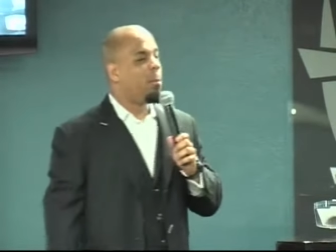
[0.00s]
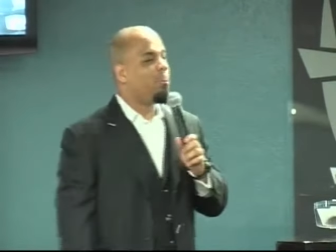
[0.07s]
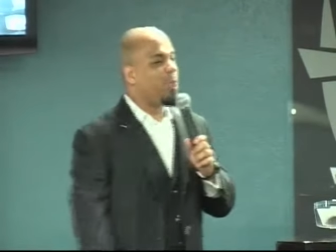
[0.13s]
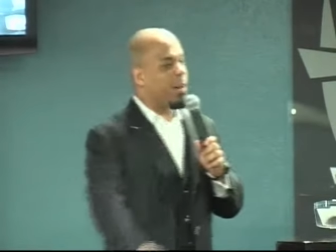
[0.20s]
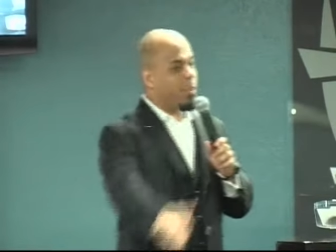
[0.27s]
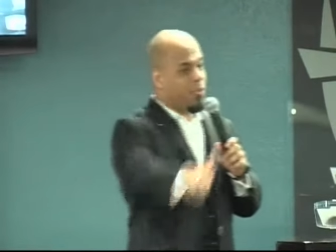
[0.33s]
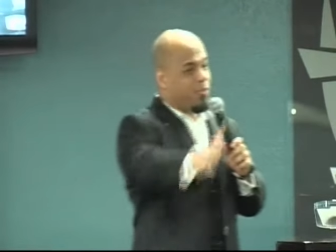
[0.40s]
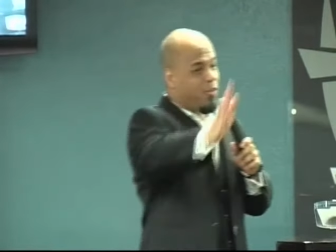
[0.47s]

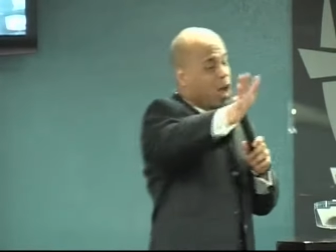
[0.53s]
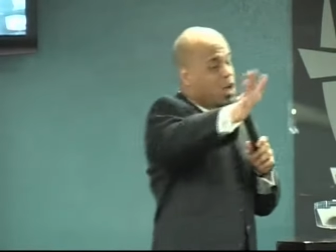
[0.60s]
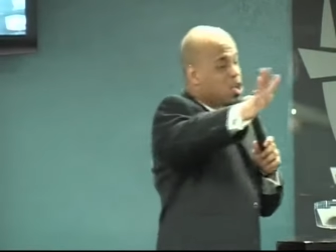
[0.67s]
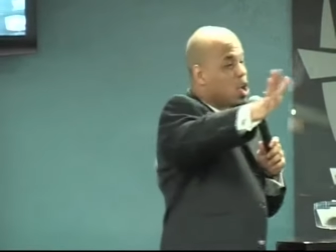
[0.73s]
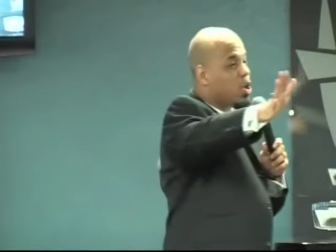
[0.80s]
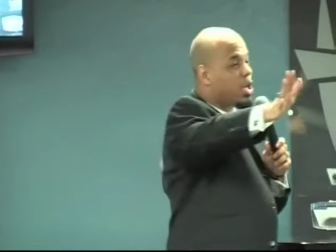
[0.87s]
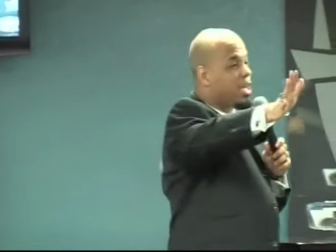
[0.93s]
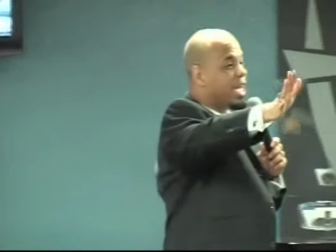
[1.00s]
But before
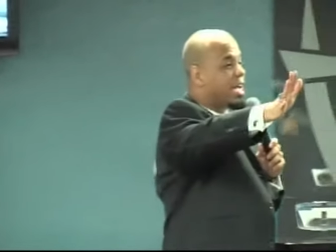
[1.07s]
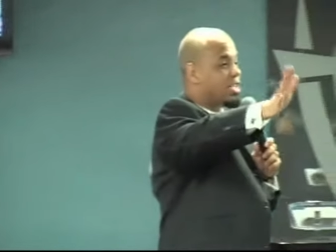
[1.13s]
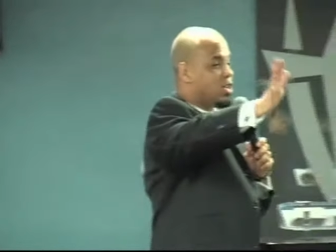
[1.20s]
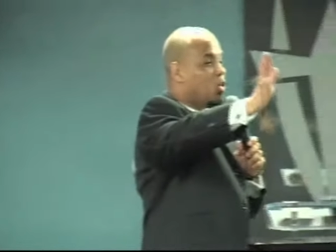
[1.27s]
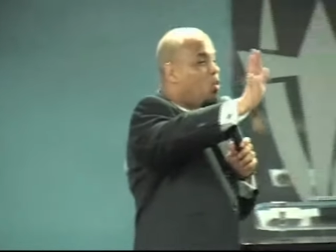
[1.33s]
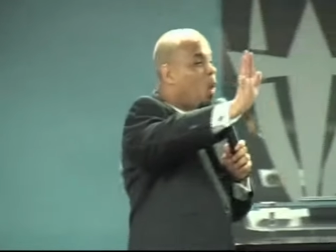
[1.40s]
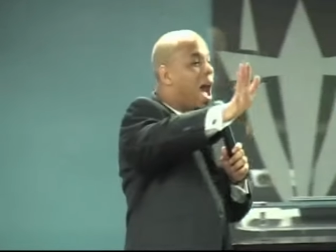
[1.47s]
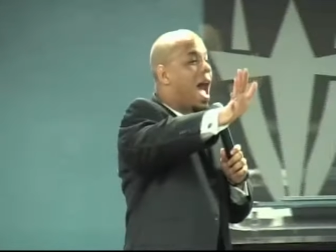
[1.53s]
you can get to
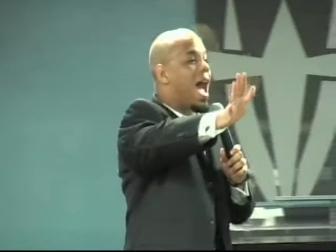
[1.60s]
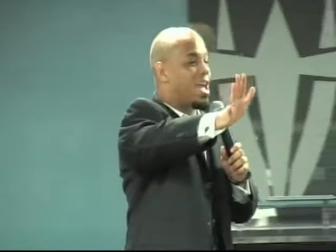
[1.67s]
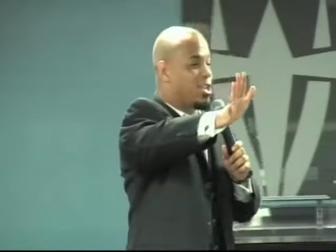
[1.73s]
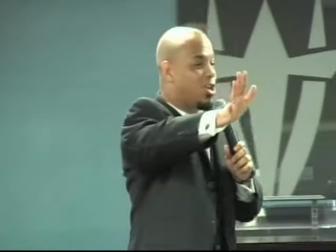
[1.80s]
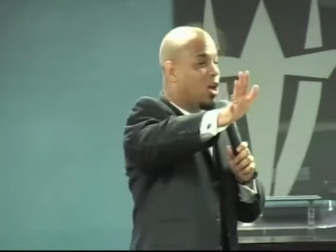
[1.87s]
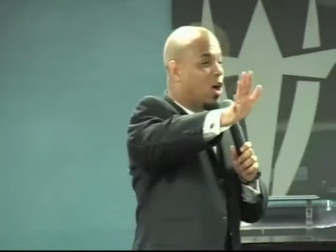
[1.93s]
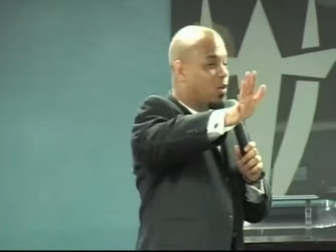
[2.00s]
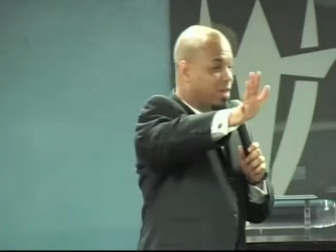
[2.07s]
Y,
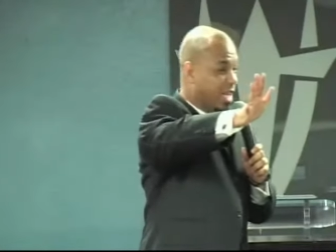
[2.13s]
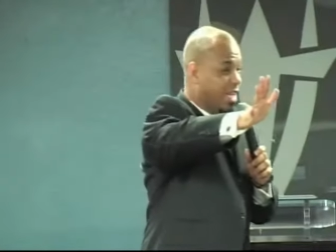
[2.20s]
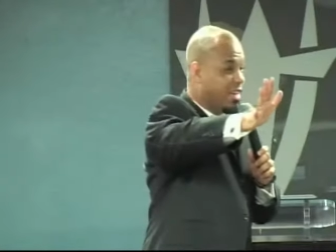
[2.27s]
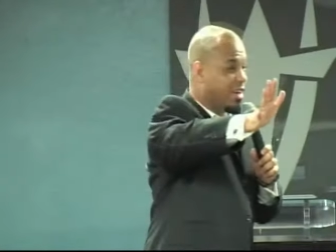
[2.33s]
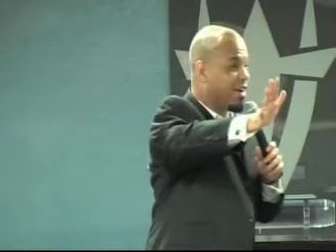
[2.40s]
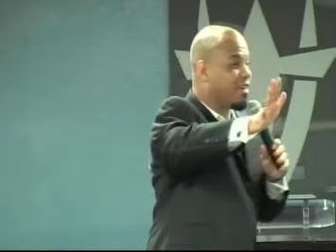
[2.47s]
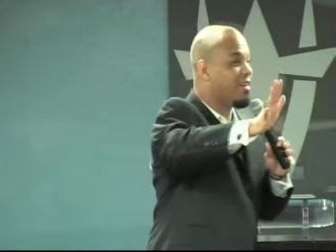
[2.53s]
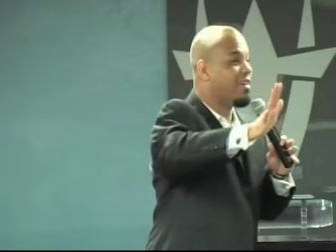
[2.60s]
you're going to need
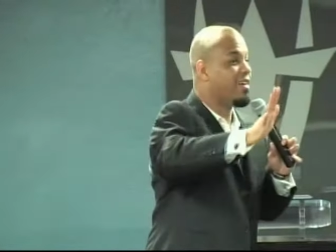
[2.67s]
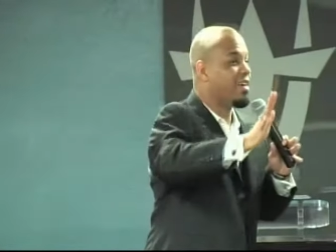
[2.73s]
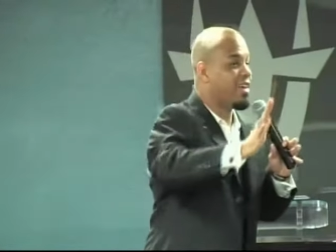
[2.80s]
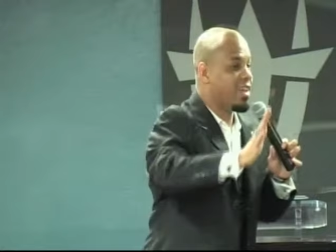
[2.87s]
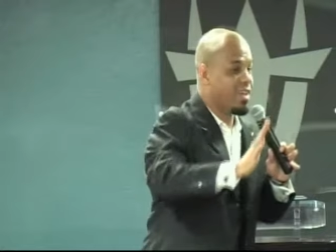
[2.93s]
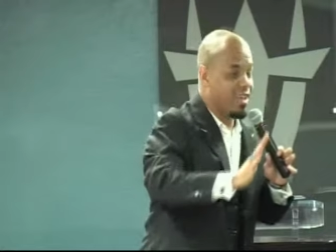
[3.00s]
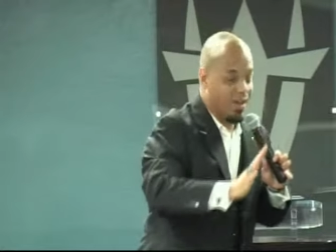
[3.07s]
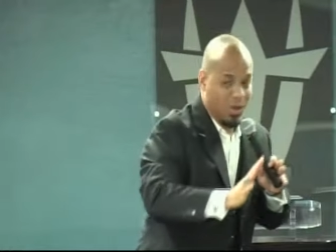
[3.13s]
a.
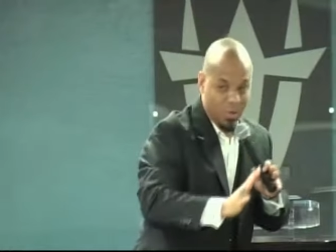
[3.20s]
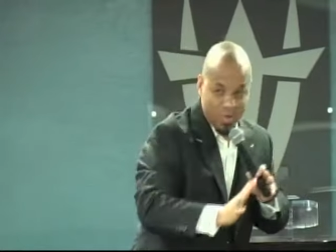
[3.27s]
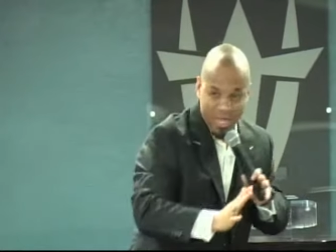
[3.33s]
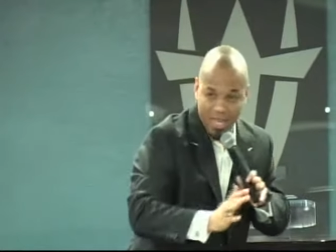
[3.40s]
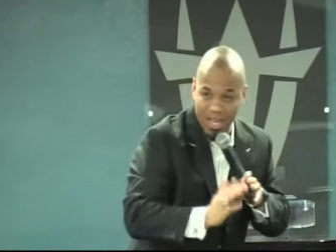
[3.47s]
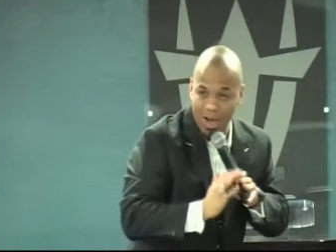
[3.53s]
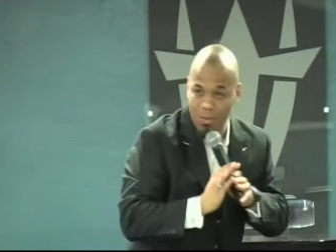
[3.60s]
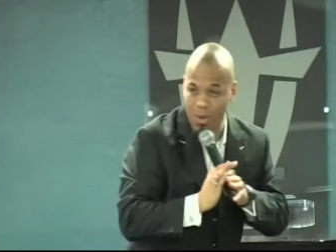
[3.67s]

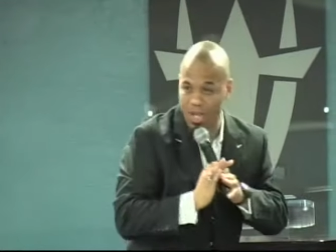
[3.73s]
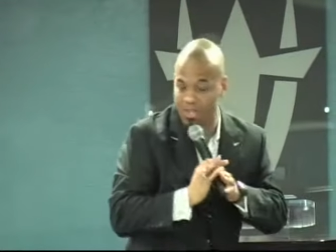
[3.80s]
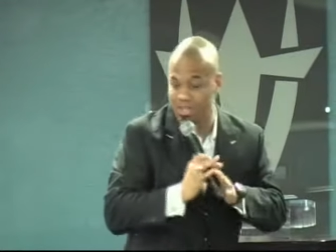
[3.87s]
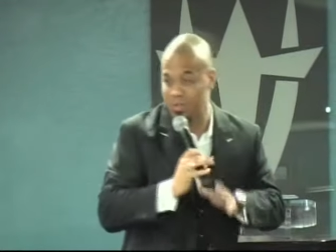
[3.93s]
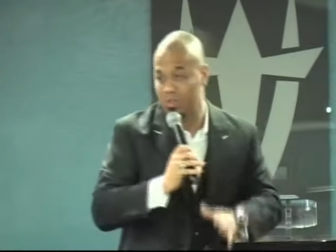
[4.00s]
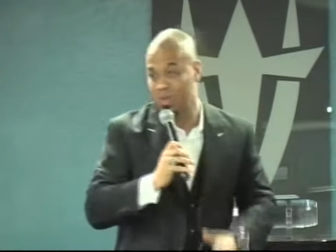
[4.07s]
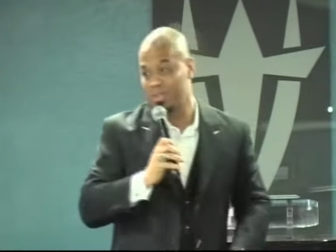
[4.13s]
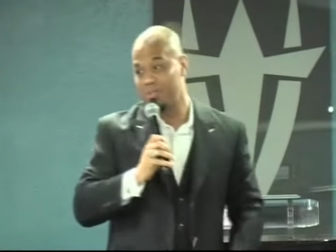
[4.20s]
Okay, all right.
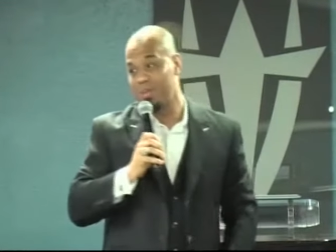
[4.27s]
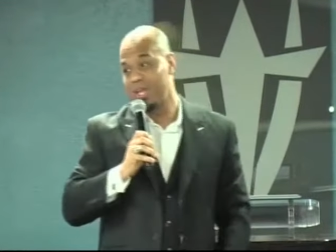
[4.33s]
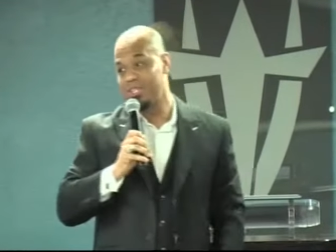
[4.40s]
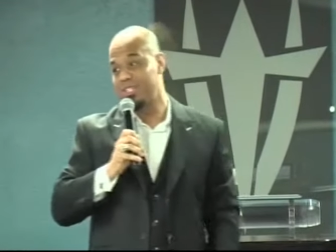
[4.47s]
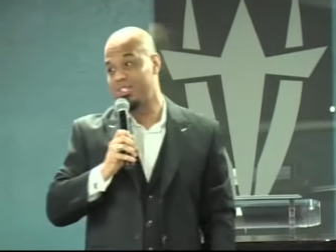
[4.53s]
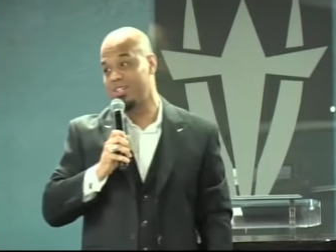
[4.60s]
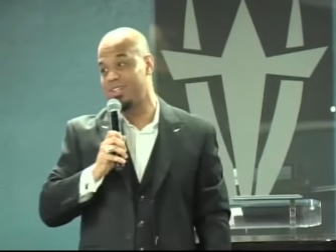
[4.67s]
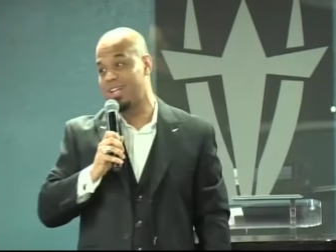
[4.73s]
Just want to make
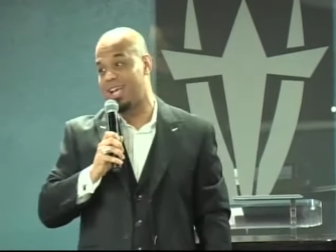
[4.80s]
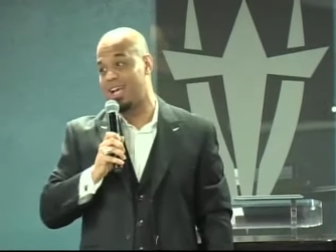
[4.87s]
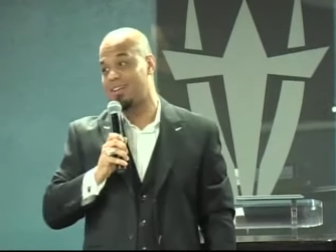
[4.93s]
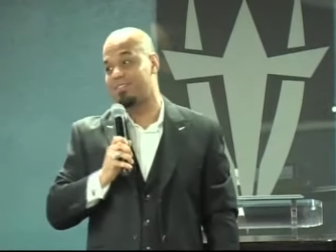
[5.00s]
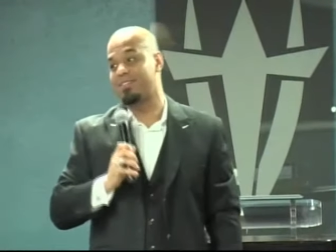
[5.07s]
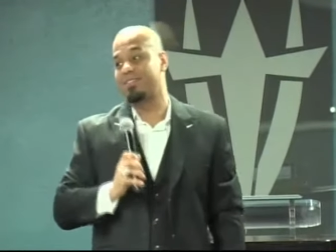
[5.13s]
sure now.